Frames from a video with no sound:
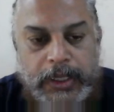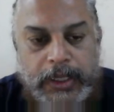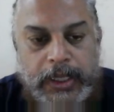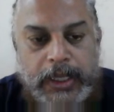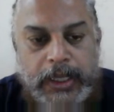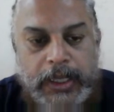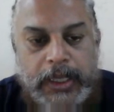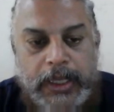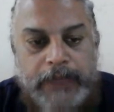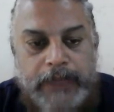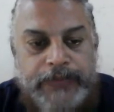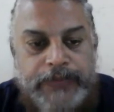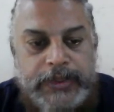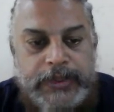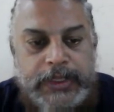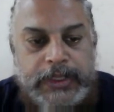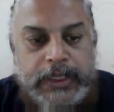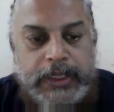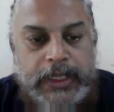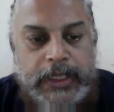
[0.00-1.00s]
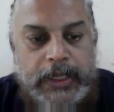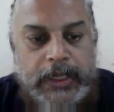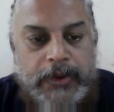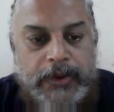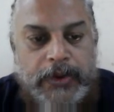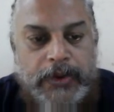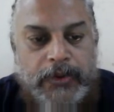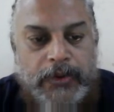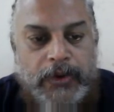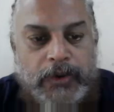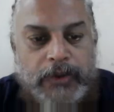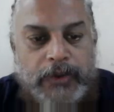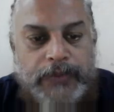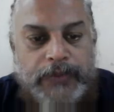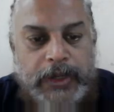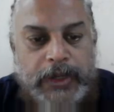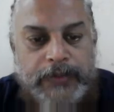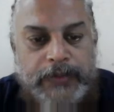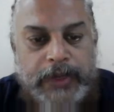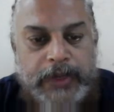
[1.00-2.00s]
If we see the role of
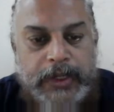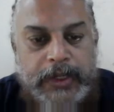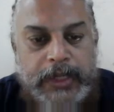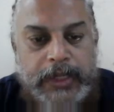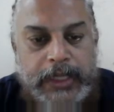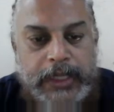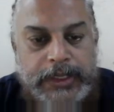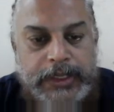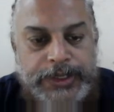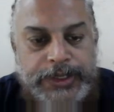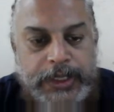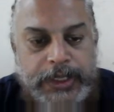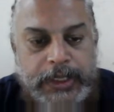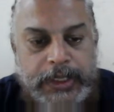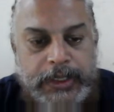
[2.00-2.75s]
liver in digestion,